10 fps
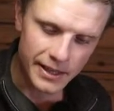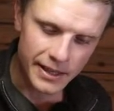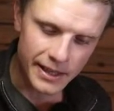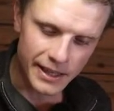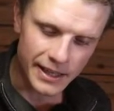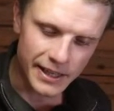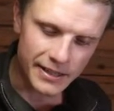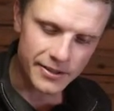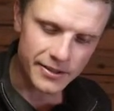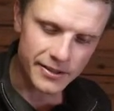and I
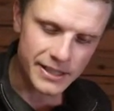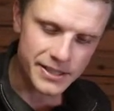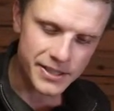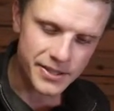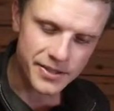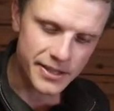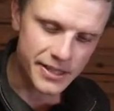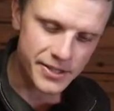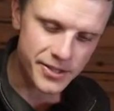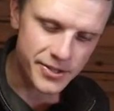thought let's
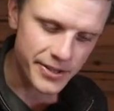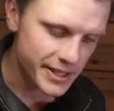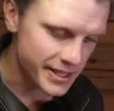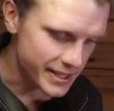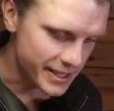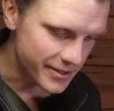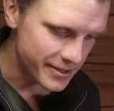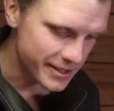just try it now.